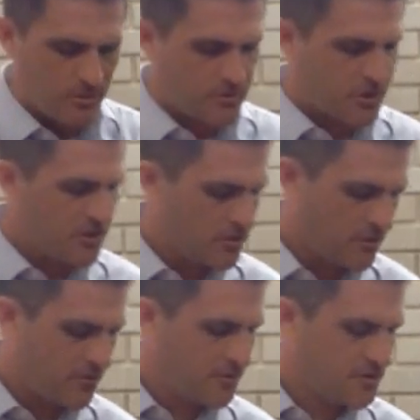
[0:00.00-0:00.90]
you should know
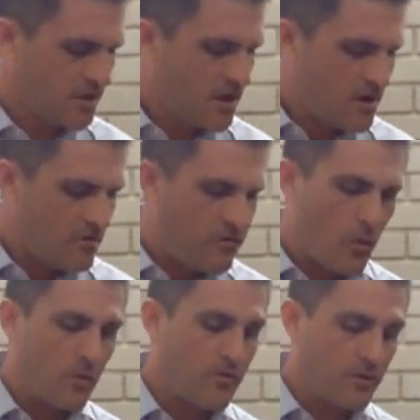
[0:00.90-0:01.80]
the first
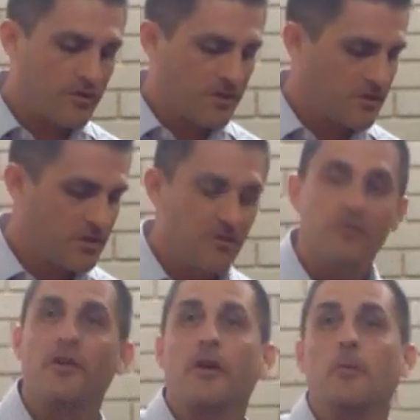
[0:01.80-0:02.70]
4 verses
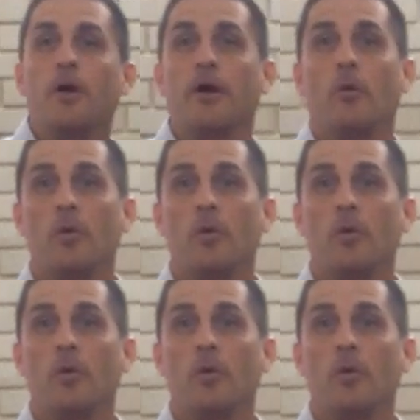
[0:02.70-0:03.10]
very well,